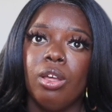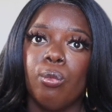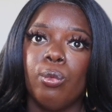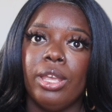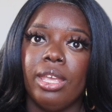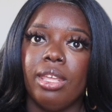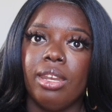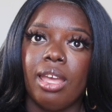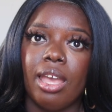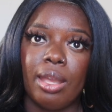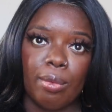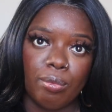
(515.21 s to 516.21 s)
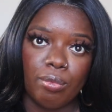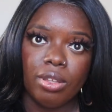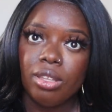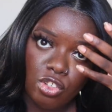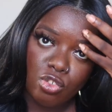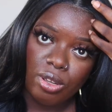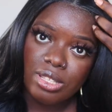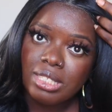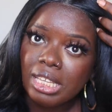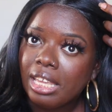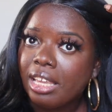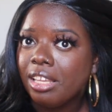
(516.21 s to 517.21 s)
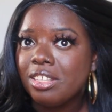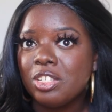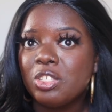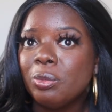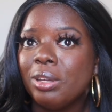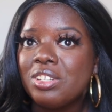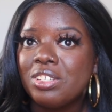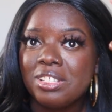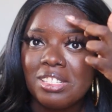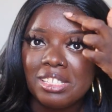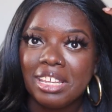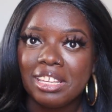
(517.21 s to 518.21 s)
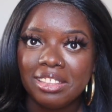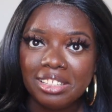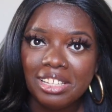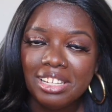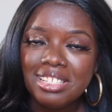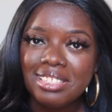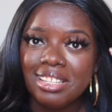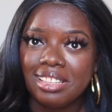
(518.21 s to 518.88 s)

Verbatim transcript: when I'm addressing situations like this.